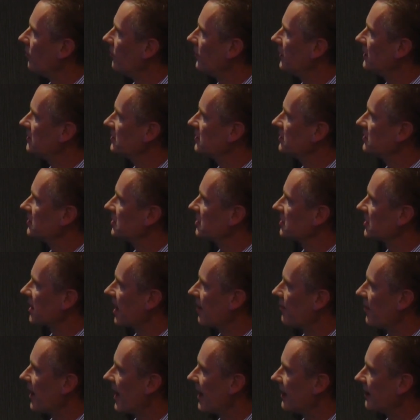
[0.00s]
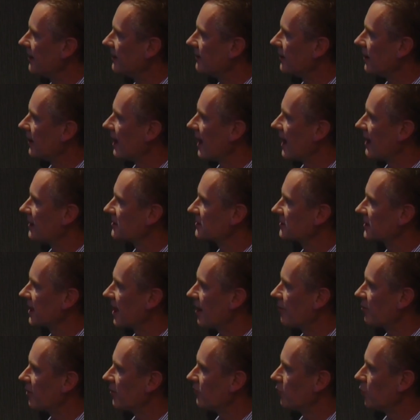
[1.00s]
This has just come out in the last
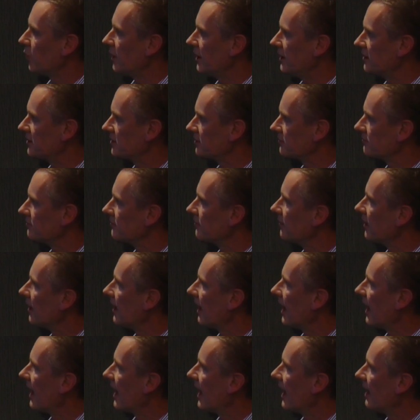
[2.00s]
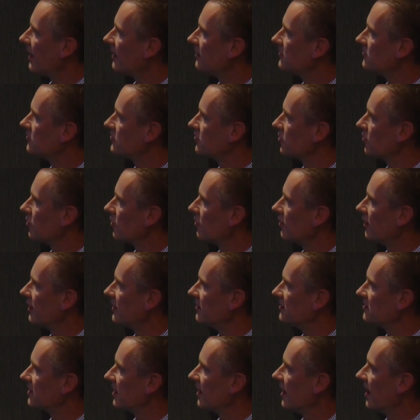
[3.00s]
couple of weeks. Zora
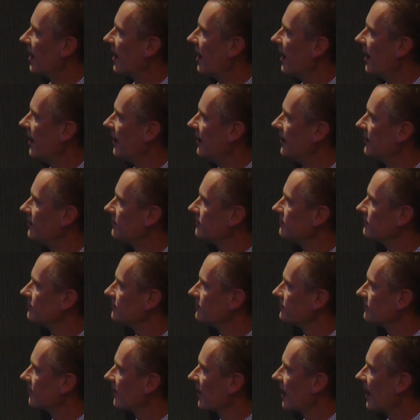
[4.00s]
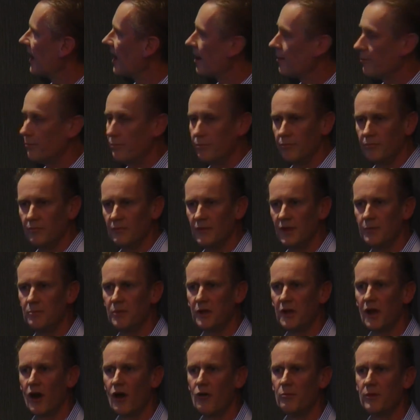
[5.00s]
is a
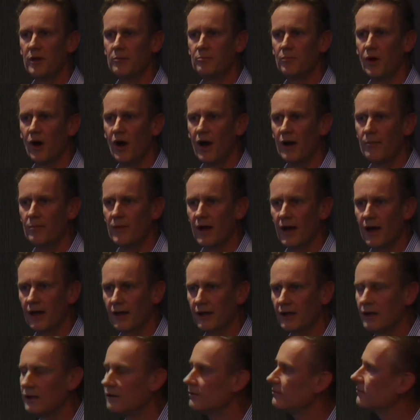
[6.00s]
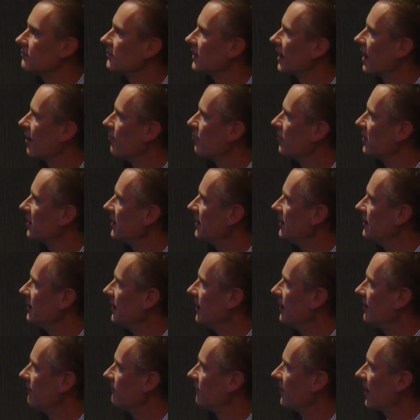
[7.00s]
lipidomic biomarker company,
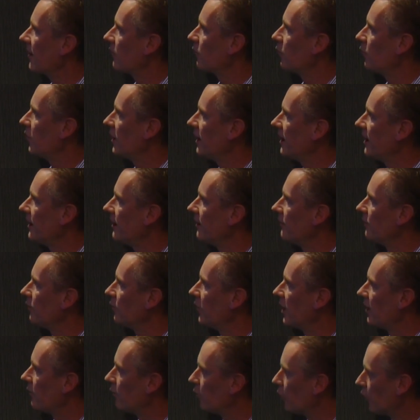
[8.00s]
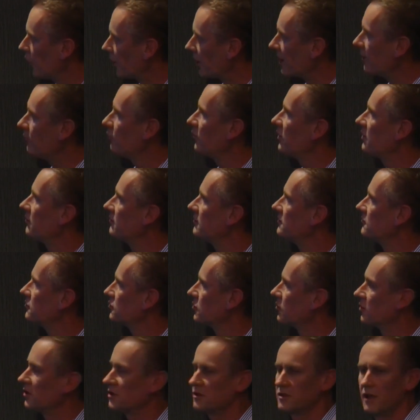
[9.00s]
and in fact we're working with
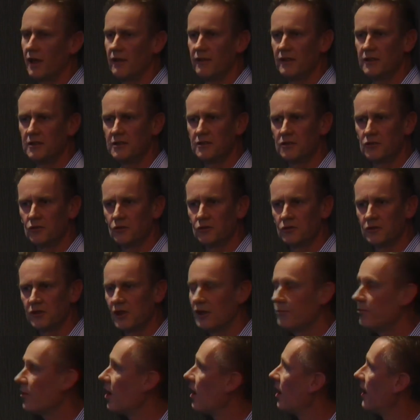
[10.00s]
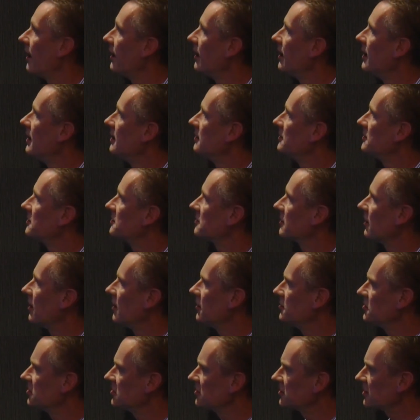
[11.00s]
Zora, so this is also my
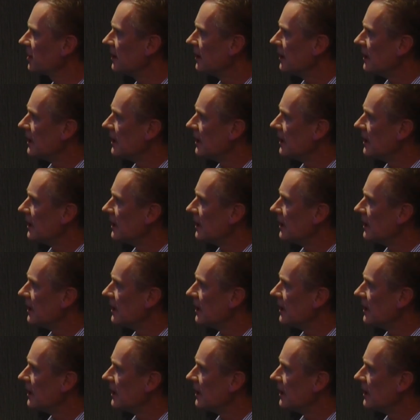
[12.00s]
disclosures.